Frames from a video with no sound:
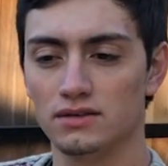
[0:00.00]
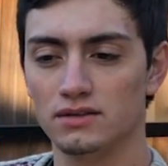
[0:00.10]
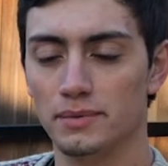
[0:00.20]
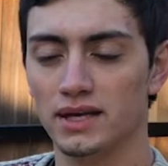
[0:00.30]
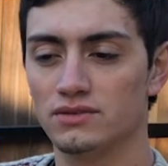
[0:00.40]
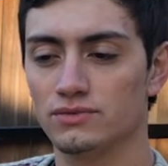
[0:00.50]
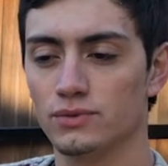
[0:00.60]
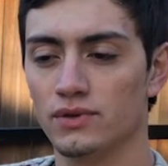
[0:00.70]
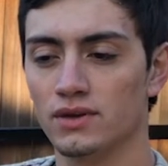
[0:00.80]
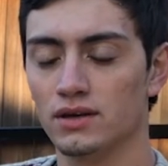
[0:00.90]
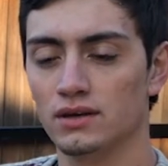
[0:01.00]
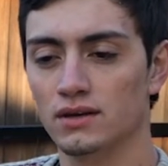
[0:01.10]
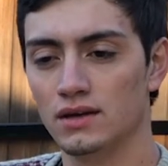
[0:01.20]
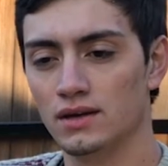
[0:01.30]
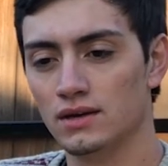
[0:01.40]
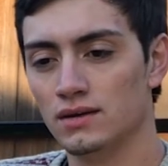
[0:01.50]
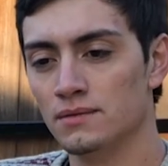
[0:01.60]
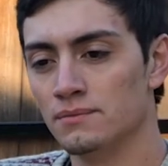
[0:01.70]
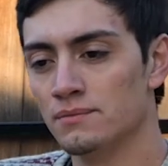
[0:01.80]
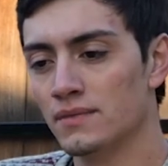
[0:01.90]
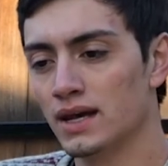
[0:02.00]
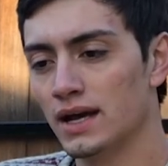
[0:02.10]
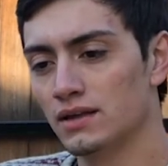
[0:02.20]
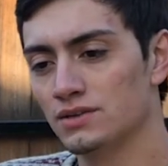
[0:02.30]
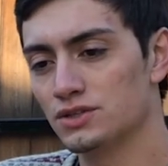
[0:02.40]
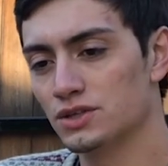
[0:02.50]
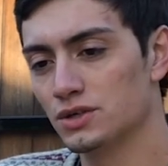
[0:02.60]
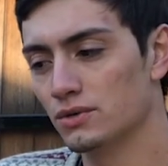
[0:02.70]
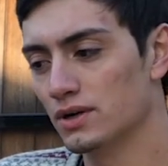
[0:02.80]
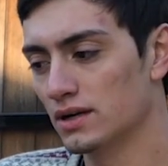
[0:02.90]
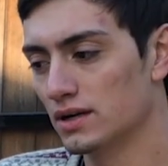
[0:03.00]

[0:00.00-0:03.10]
space for the Allen screw.